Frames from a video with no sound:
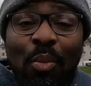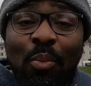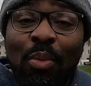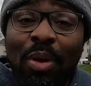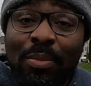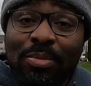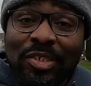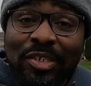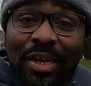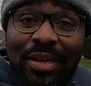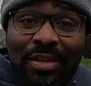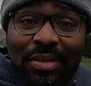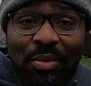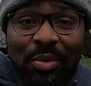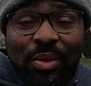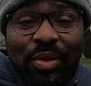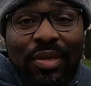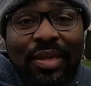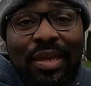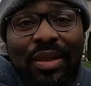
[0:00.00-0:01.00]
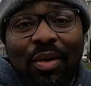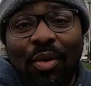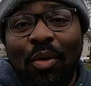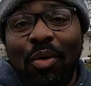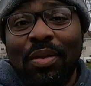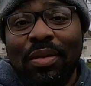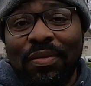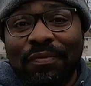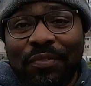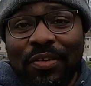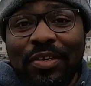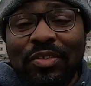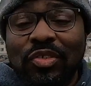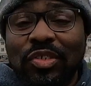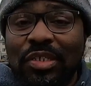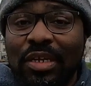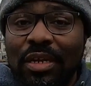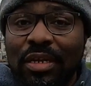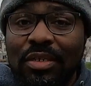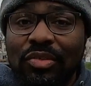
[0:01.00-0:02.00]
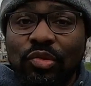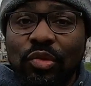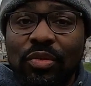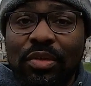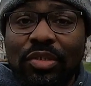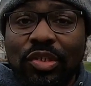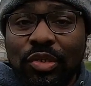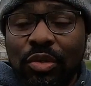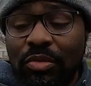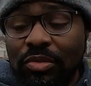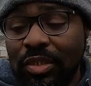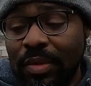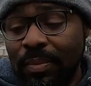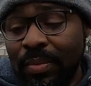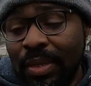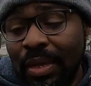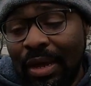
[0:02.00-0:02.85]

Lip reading: website in order to get all of the features and how to control these drones,